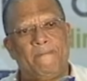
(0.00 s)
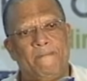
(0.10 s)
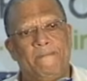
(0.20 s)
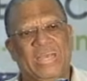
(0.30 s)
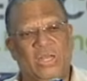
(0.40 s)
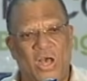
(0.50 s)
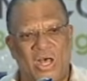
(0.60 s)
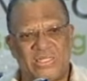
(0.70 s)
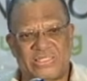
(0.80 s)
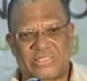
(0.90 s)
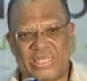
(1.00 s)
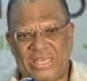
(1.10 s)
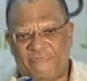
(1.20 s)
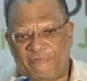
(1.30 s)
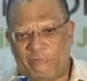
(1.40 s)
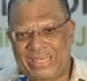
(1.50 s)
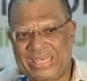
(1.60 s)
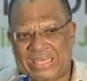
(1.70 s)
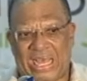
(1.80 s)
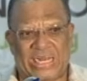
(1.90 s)
Because if we
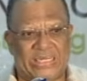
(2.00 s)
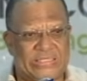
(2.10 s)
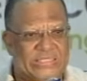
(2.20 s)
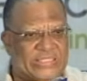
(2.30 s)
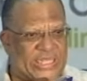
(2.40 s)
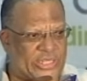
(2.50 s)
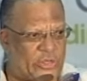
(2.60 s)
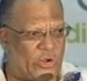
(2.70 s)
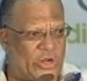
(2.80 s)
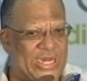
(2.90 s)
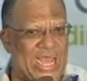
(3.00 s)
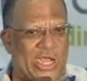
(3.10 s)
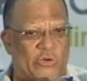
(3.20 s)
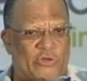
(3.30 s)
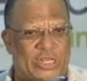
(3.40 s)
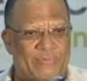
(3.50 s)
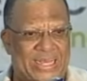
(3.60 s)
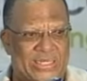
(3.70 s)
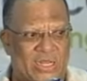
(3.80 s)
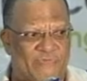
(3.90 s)
can secure the
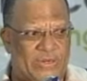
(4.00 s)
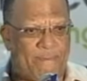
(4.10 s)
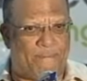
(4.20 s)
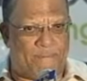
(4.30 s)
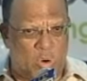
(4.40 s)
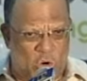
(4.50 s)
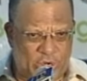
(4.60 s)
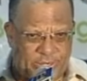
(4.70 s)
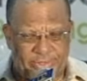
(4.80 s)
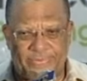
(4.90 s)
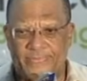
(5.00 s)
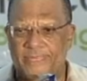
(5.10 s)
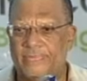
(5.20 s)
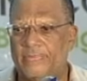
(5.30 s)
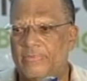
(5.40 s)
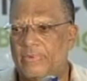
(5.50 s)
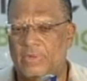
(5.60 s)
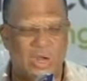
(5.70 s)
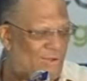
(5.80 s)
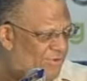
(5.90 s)
agreement of the board
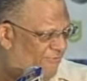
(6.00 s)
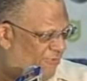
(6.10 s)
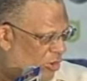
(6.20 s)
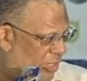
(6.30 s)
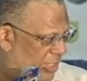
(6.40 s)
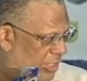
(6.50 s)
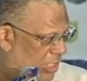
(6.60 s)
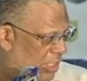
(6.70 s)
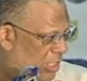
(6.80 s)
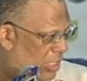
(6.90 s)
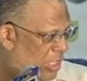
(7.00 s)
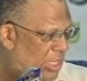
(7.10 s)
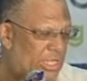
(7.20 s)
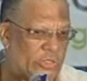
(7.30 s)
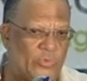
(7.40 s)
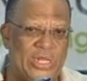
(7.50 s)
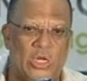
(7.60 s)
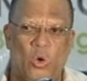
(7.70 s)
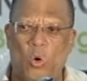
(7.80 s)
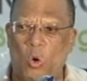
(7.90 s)
of the fund, it will
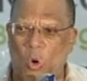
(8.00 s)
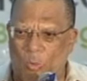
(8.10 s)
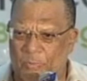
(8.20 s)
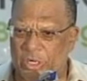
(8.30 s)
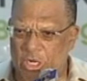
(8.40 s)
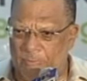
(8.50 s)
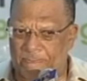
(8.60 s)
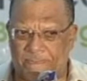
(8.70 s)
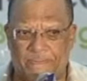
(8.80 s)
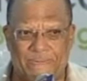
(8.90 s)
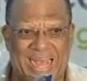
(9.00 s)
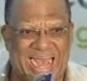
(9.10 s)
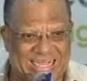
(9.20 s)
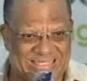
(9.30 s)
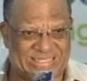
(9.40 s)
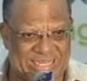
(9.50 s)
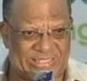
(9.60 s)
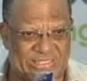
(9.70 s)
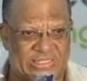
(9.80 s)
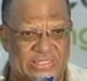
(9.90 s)
open up
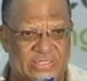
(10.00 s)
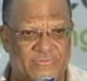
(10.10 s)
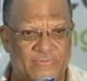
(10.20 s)
access